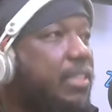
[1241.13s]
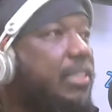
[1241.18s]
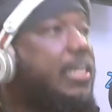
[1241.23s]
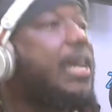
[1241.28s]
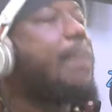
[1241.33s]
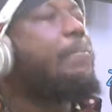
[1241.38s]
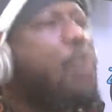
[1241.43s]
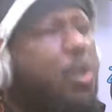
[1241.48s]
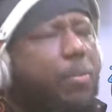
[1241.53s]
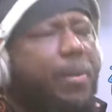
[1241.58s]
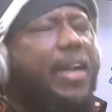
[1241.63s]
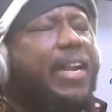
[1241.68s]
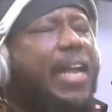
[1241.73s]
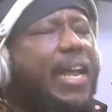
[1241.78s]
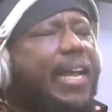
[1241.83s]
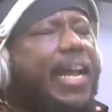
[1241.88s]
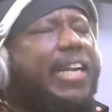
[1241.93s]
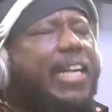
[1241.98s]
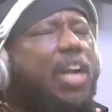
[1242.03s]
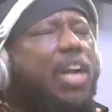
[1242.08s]
The moment
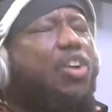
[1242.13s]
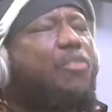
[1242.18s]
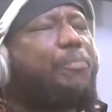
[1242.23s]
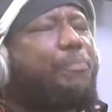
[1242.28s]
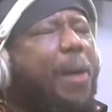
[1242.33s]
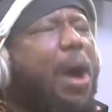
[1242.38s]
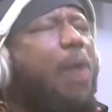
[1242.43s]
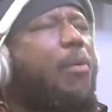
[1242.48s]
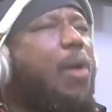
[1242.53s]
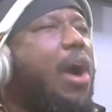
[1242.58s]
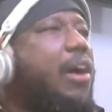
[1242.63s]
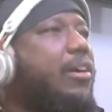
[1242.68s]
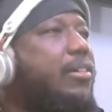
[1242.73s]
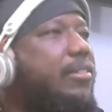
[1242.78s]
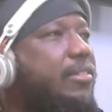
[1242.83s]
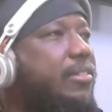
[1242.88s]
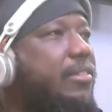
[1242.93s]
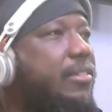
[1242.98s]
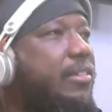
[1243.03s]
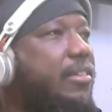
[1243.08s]
they get out of power,
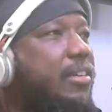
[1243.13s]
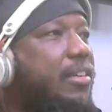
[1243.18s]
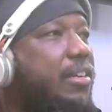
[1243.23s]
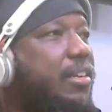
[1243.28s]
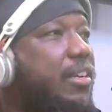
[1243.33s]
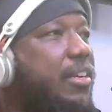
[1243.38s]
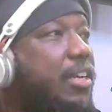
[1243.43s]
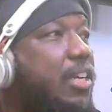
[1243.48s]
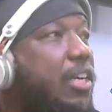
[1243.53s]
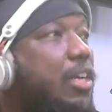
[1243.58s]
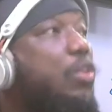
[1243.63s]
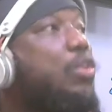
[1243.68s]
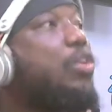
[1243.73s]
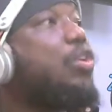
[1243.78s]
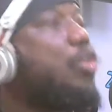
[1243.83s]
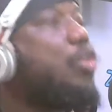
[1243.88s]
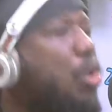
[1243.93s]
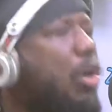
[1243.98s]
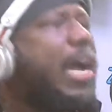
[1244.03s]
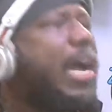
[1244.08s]

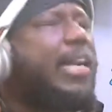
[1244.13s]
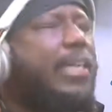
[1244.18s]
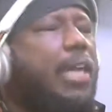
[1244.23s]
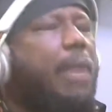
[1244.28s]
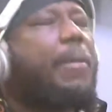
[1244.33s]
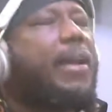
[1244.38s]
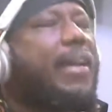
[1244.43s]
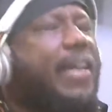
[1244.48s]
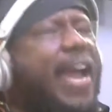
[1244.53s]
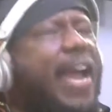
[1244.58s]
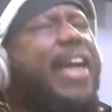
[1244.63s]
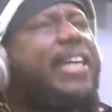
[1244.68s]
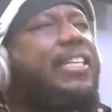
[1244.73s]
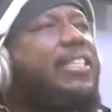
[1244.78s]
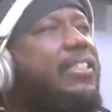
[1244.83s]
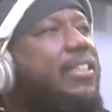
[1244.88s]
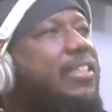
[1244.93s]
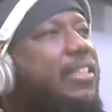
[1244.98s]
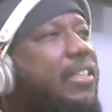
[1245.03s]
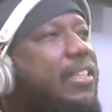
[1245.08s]
look at them
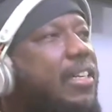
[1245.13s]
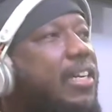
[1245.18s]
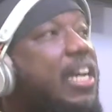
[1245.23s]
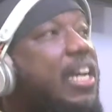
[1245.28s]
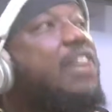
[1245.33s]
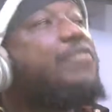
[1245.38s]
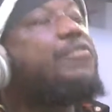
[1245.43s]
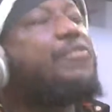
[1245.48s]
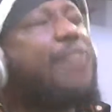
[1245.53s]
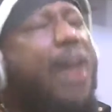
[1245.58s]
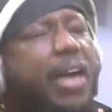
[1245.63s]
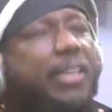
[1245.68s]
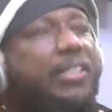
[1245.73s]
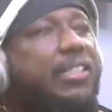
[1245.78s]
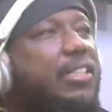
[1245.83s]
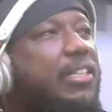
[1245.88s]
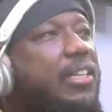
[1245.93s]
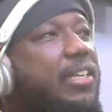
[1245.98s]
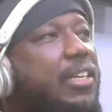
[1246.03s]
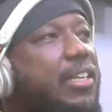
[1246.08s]
again. In
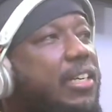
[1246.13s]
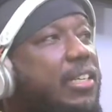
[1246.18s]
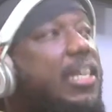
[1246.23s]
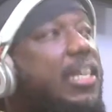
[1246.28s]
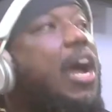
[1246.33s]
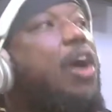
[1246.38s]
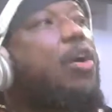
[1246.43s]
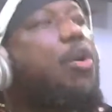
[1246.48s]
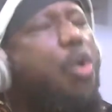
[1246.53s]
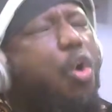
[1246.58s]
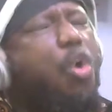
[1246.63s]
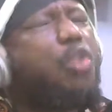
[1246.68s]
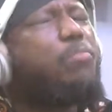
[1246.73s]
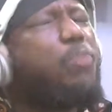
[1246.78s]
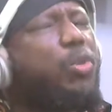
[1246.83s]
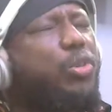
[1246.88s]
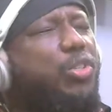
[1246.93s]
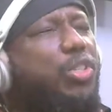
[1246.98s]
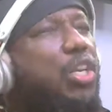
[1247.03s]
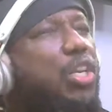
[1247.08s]
fact, they are
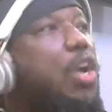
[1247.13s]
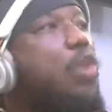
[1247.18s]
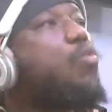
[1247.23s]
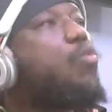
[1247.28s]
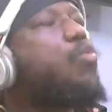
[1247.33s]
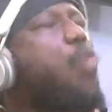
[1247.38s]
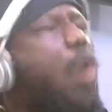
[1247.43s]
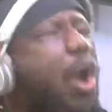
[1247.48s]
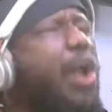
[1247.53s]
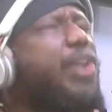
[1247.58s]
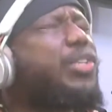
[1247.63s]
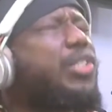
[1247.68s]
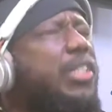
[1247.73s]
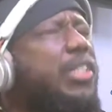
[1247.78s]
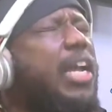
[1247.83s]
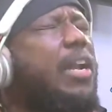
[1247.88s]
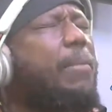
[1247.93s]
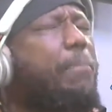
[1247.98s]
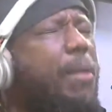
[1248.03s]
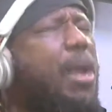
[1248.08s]
almost worse
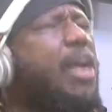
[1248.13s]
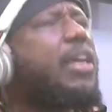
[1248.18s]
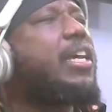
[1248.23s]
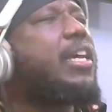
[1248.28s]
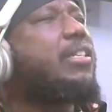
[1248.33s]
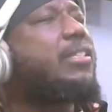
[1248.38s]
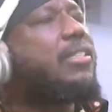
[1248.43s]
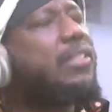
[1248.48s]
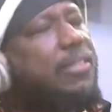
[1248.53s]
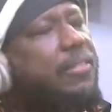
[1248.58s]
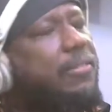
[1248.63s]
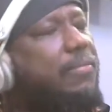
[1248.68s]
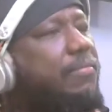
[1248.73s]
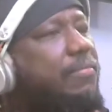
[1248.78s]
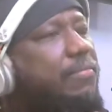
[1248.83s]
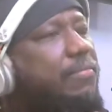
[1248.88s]
than beggars.